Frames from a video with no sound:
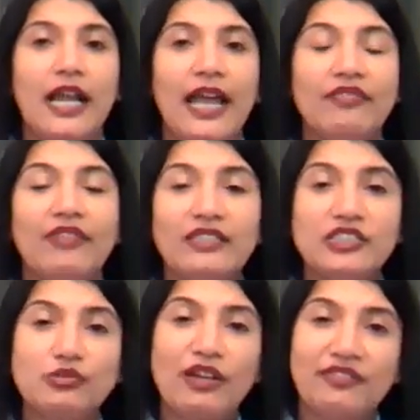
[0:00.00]
And that
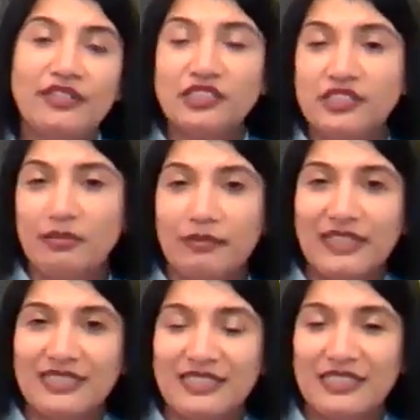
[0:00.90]
is why functional
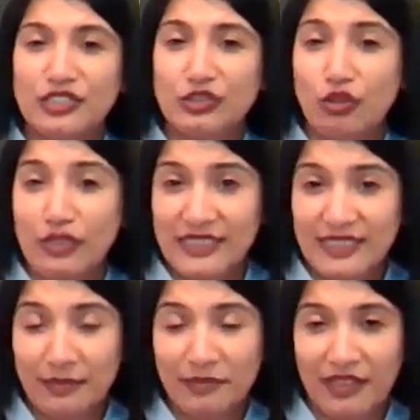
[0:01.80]
medicine is not
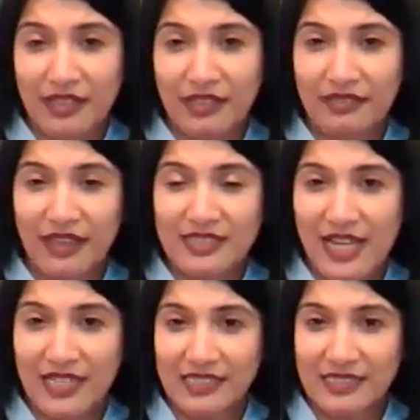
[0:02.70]
something that
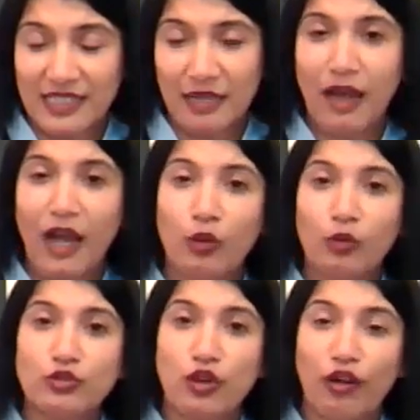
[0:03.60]
has come
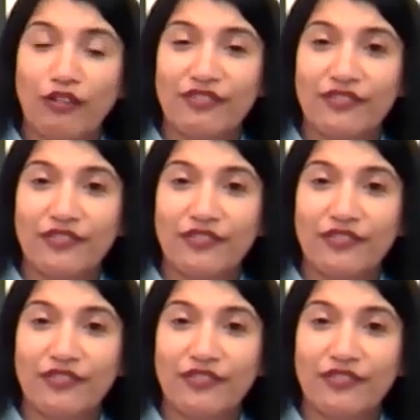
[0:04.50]
out of